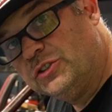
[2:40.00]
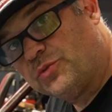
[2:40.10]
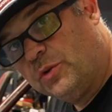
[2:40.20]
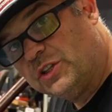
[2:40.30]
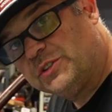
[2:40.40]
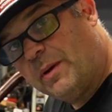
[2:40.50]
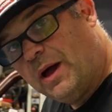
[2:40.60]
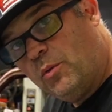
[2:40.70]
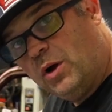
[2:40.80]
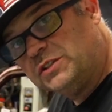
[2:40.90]
drill the
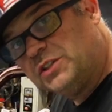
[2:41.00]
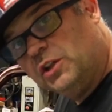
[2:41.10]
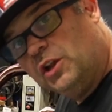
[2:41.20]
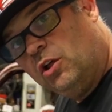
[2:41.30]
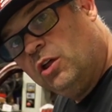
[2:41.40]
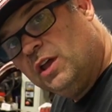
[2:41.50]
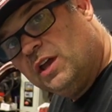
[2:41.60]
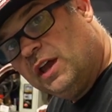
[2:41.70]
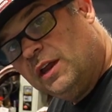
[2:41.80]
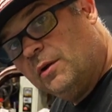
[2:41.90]
spot welds a little
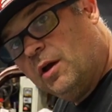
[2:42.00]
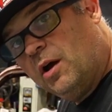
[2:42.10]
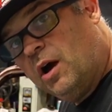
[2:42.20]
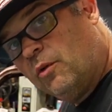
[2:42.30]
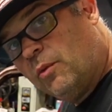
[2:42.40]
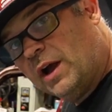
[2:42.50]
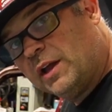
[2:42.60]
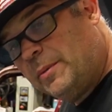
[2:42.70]
and rock it